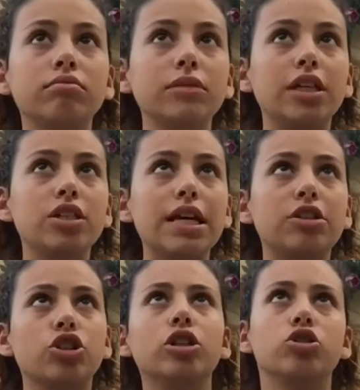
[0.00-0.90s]

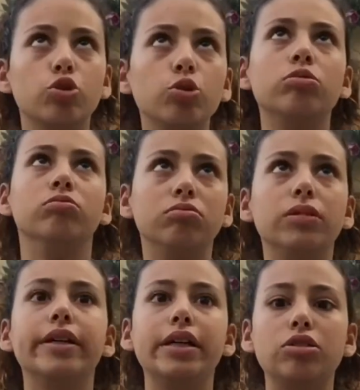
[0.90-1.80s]
it's a good school.
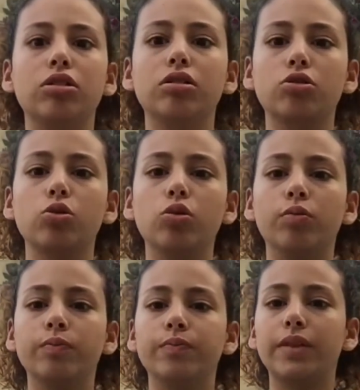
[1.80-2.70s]
It is a good school,
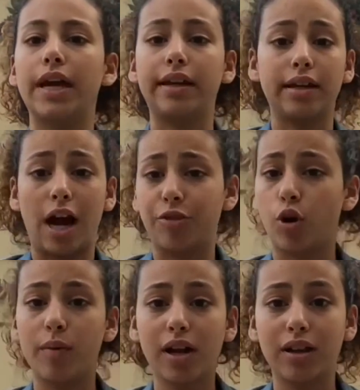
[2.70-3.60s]
and I got through
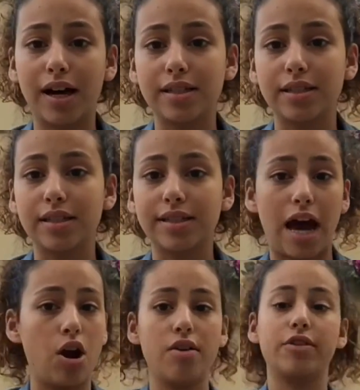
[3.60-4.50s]
all my classes.
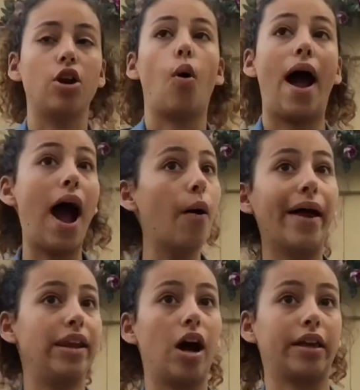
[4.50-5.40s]
I don't even know how
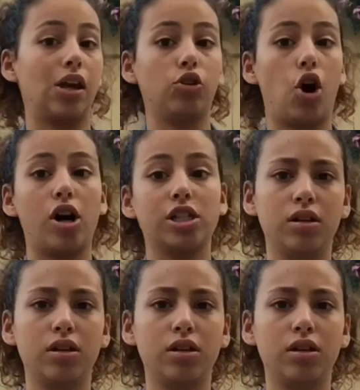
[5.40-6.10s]
I'd not get lost.